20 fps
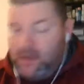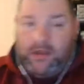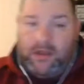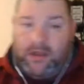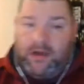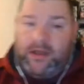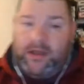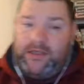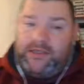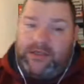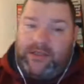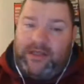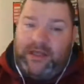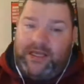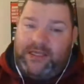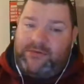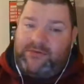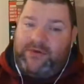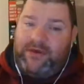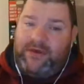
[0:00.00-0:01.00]
And also
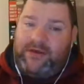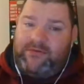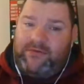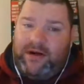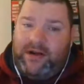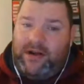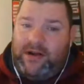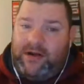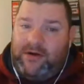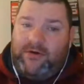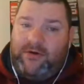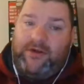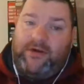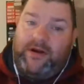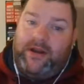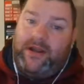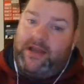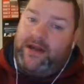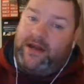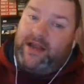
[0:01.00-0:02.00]
last week, Reading and
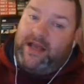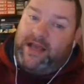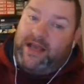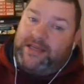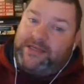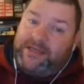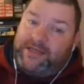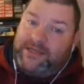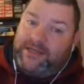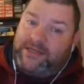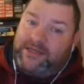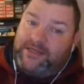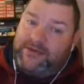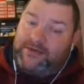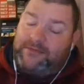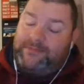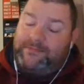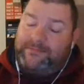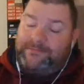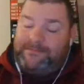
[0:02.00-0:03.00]
Northern had an accident too.